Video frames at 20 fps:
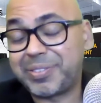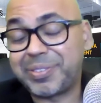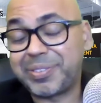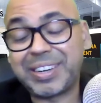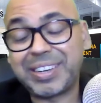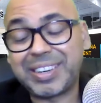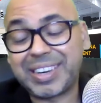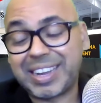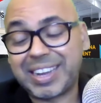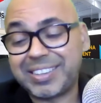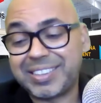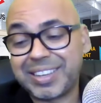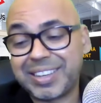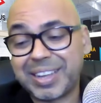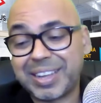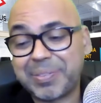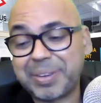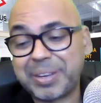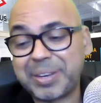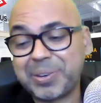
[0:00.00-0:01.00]

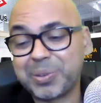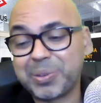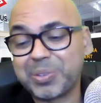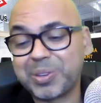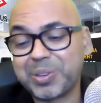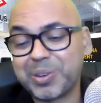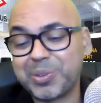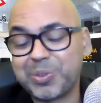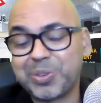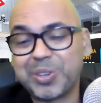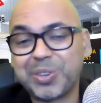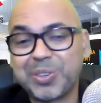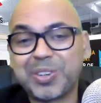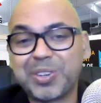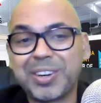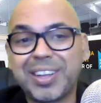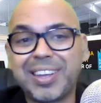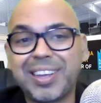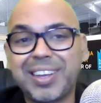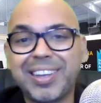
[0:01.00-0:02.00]
fantastic. No solution
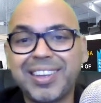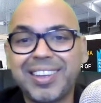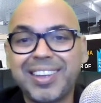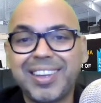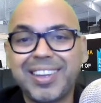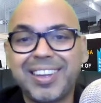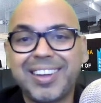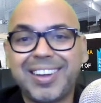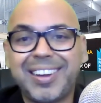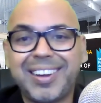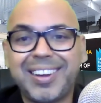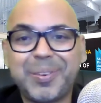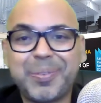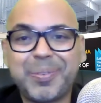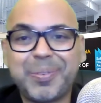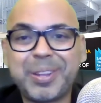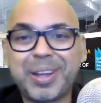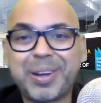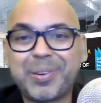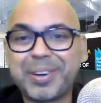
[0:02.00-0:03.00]
today
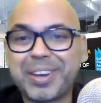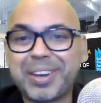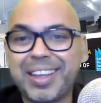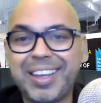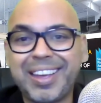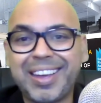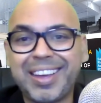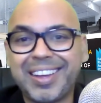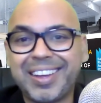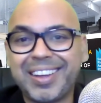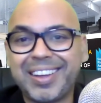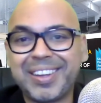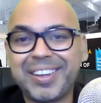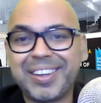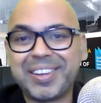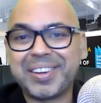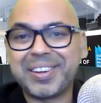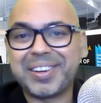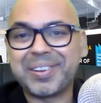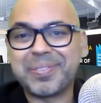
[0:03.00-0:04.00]
without
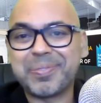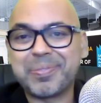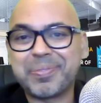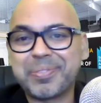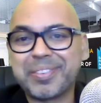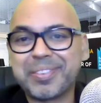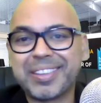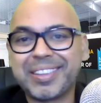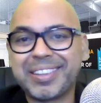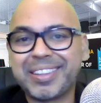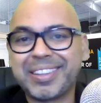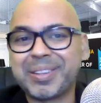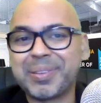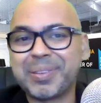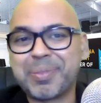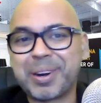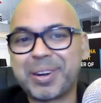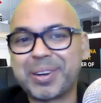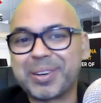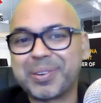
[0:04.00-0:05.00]
AI in the
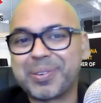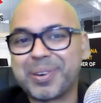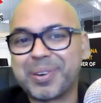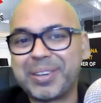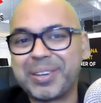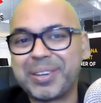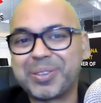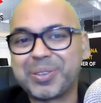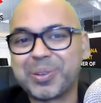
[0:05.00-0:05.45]
market, right?